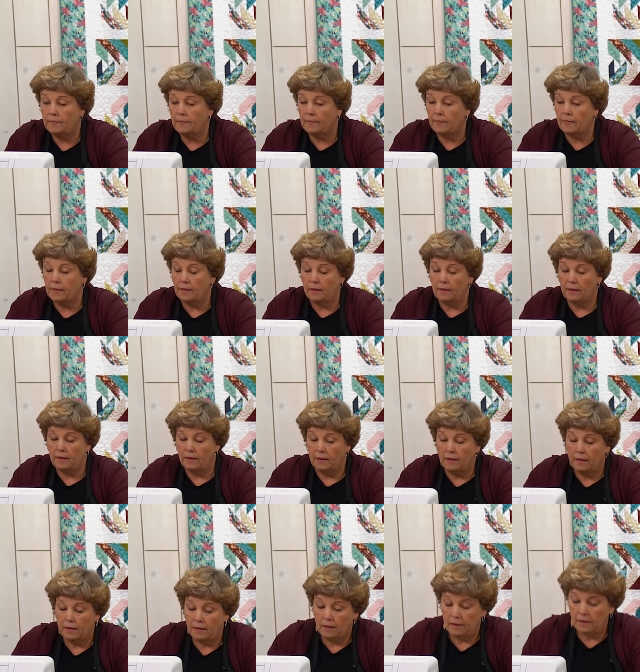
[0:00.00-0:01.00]

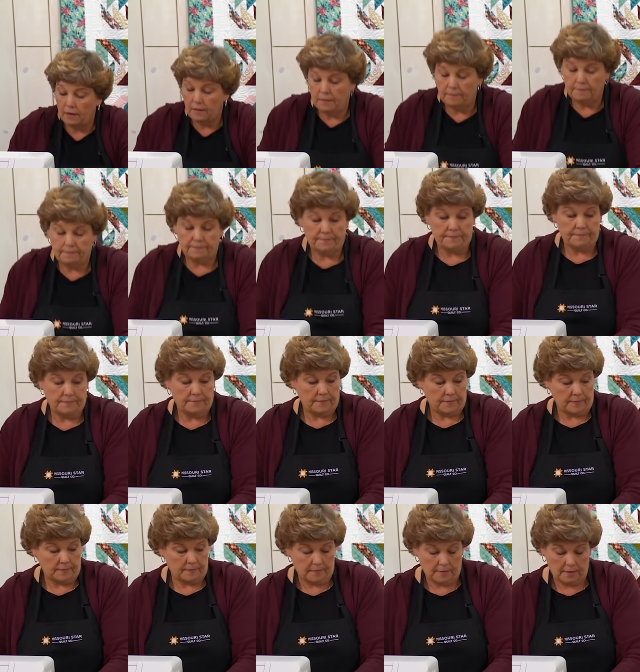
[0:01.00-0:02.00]

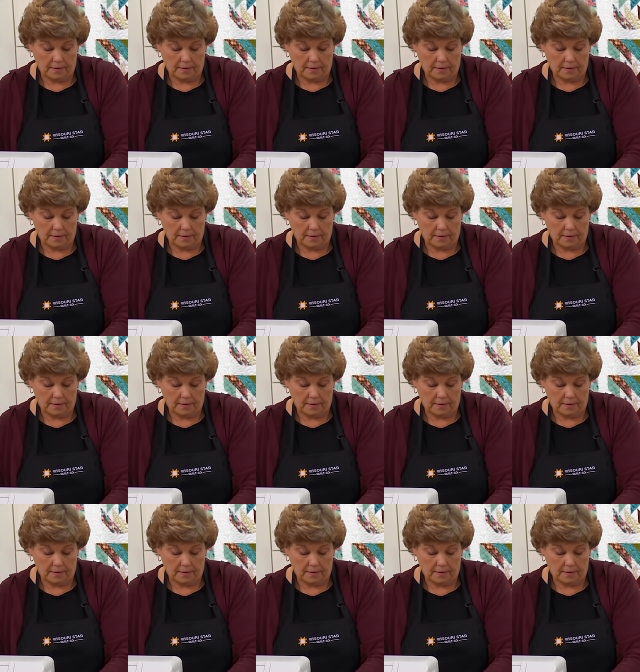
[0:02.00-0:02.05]
(no one is talking)